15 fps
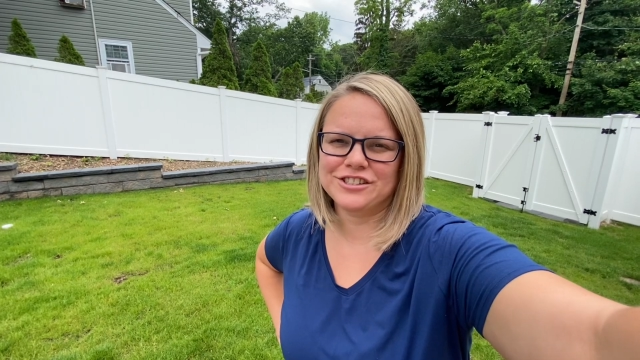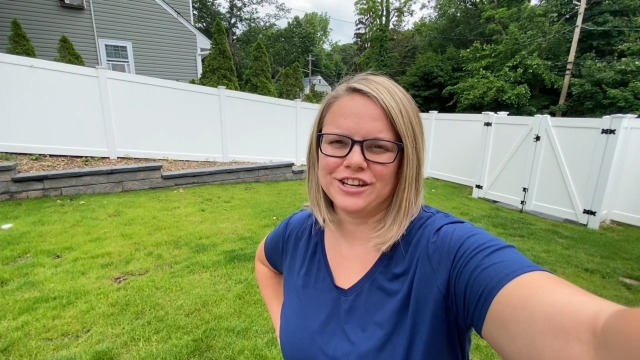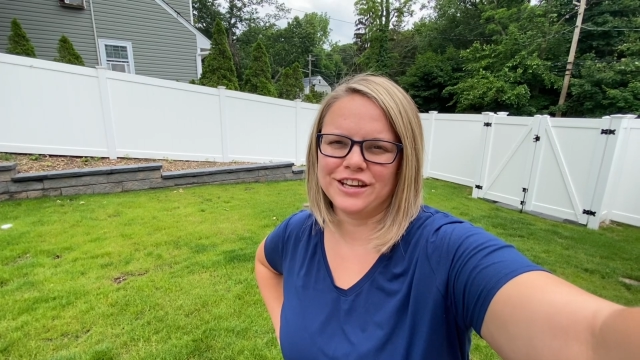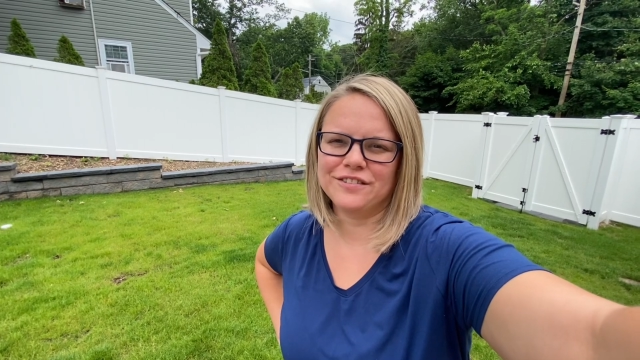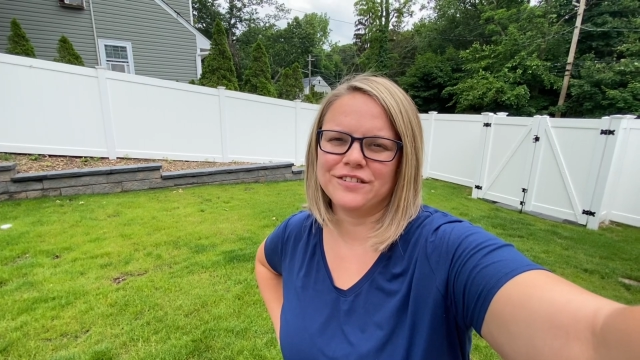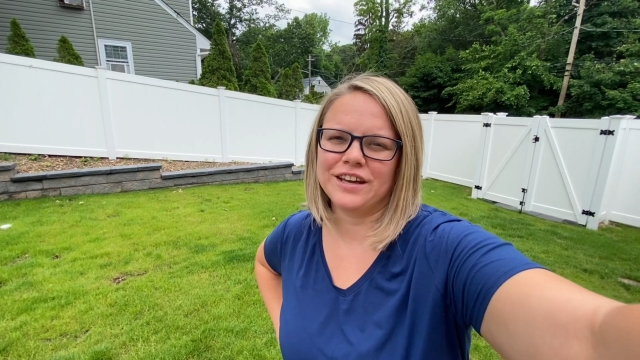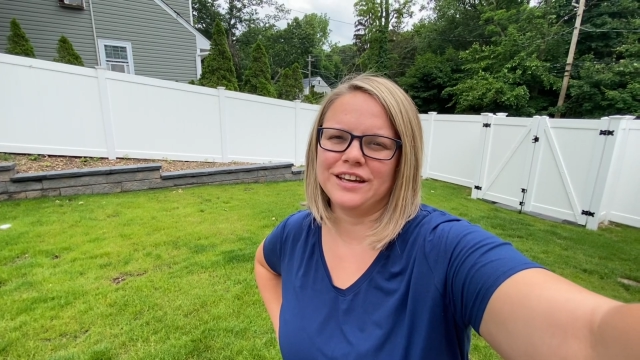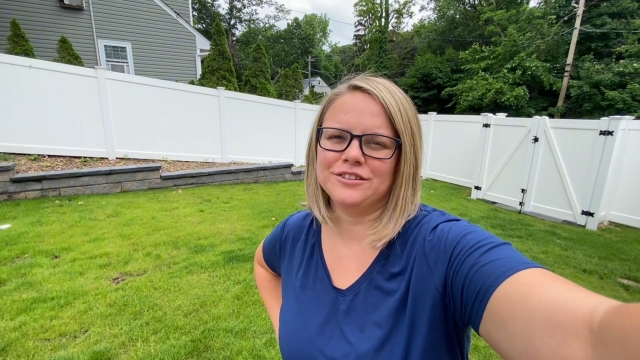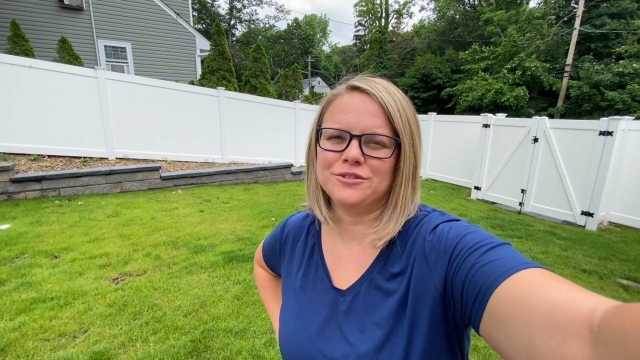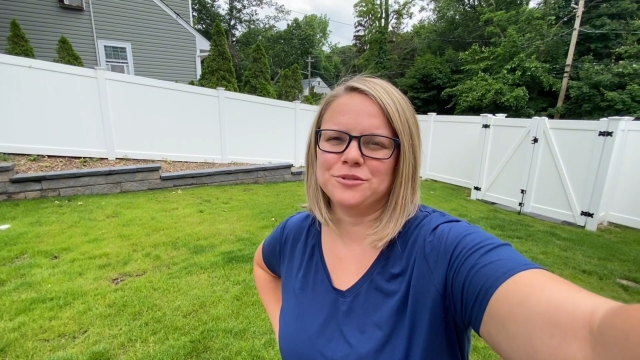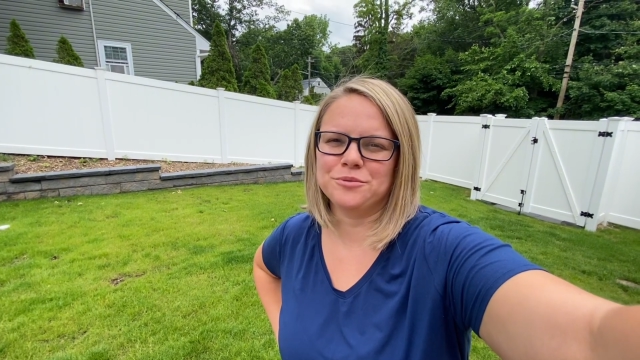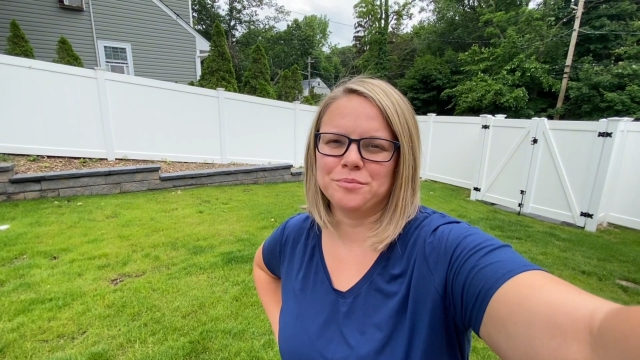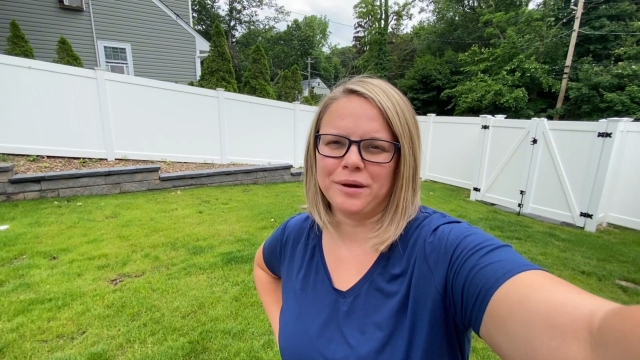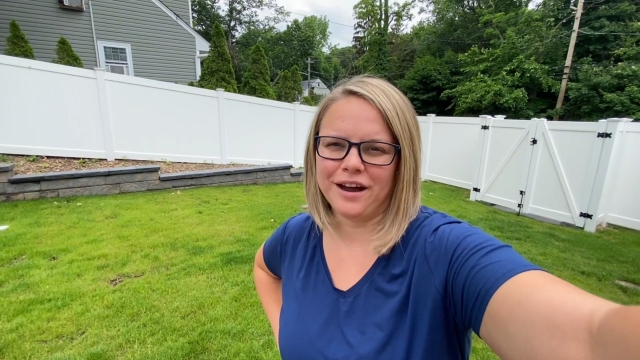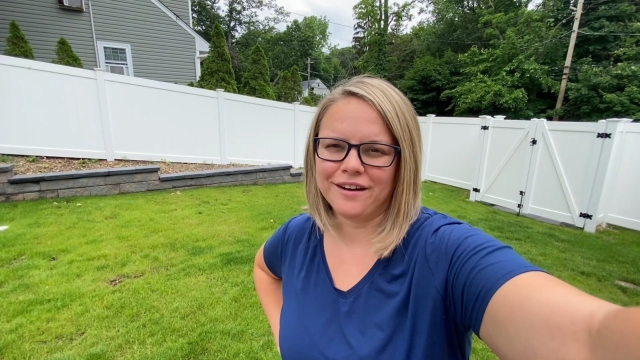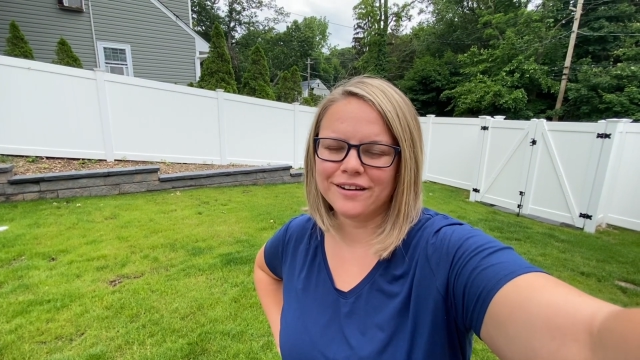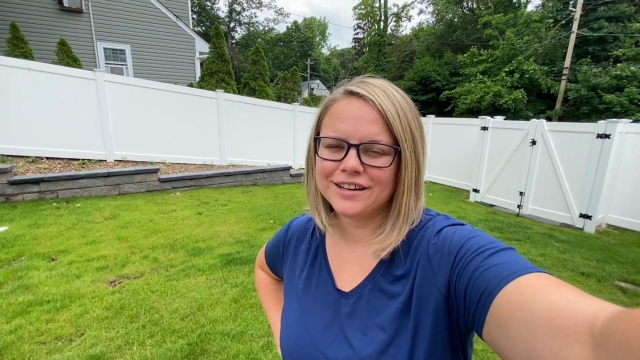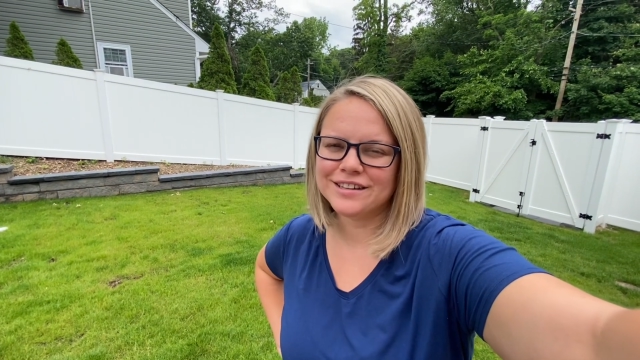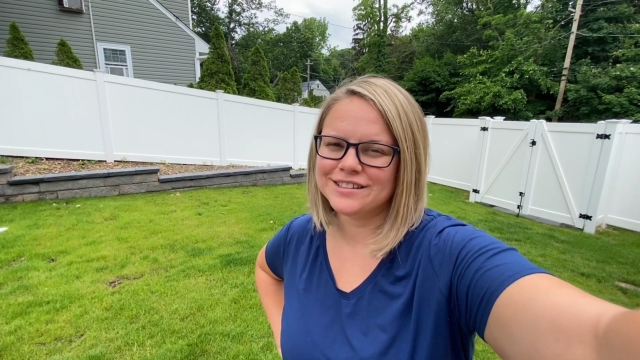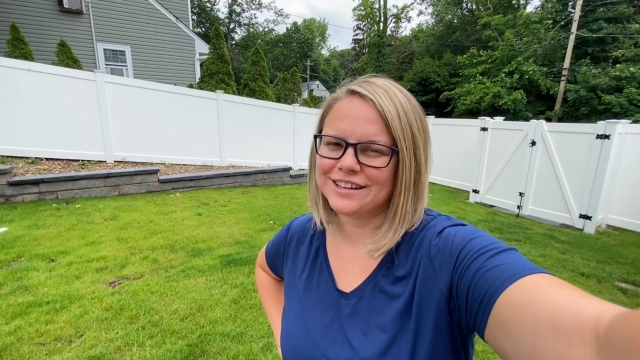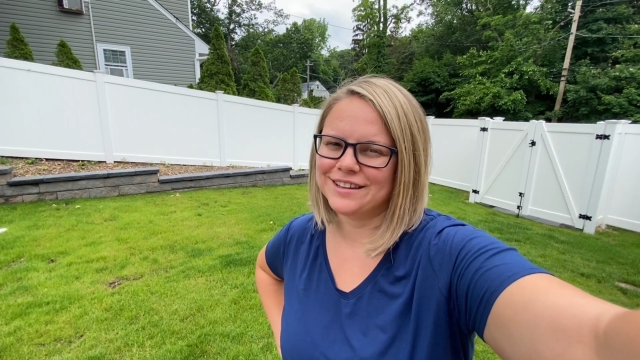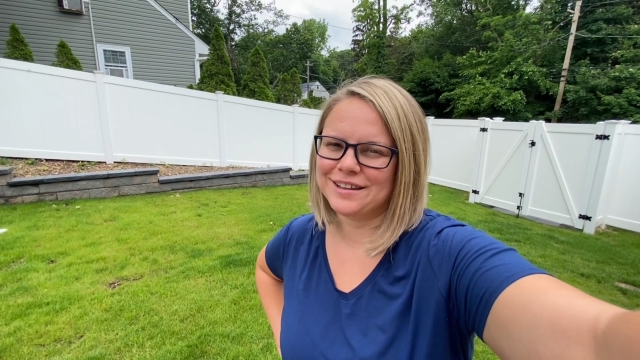JFK to
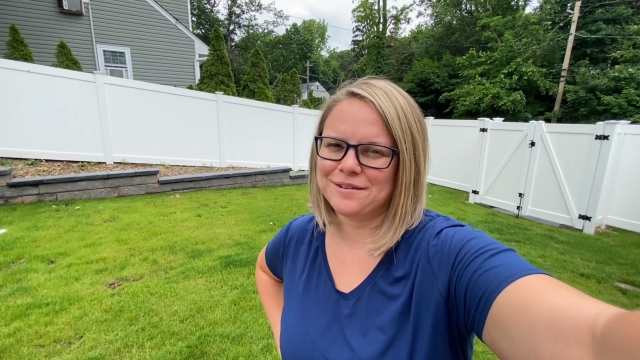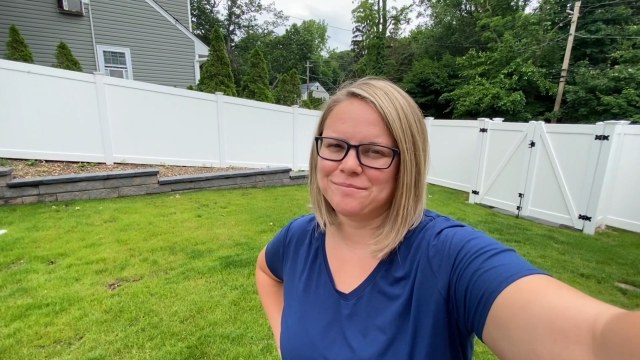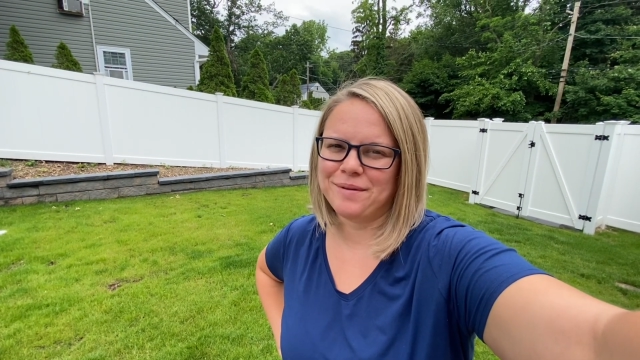Paris and then